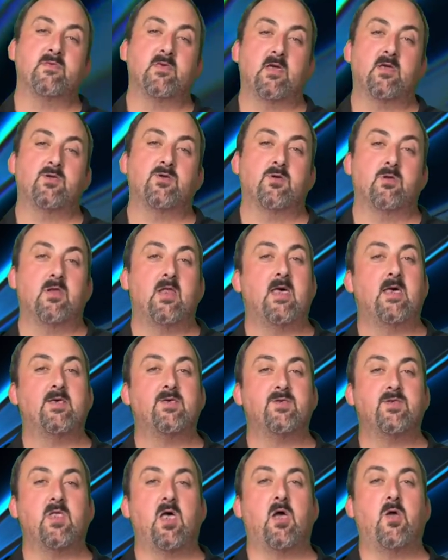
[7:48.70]
section, let
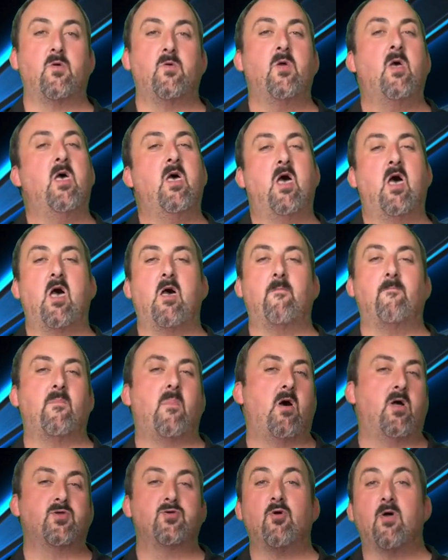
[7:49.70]
us know. Um,
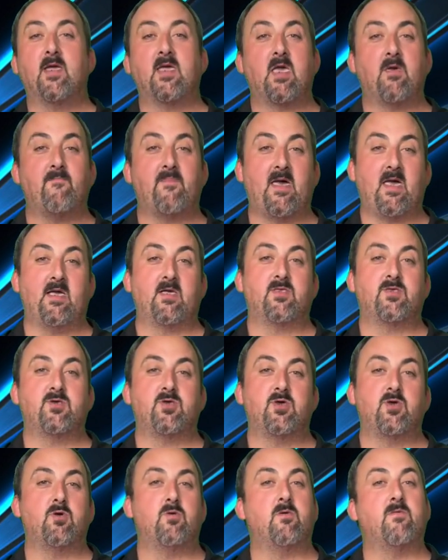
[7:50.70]
I'll try and get back
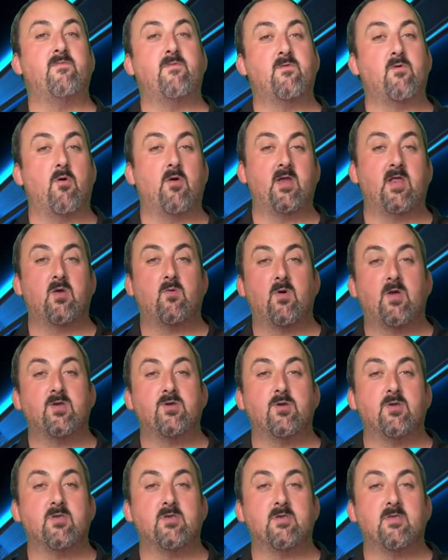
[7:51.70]
to you if you've got any
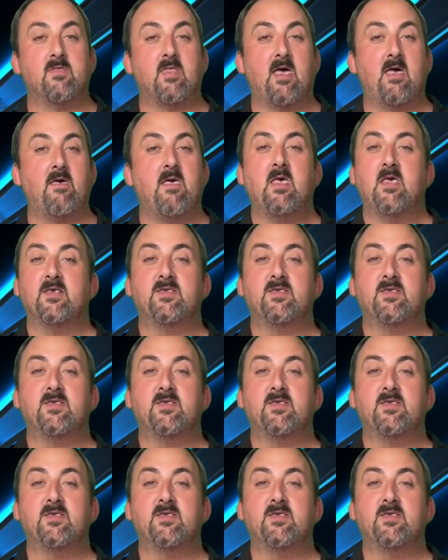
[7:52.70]
questions and that.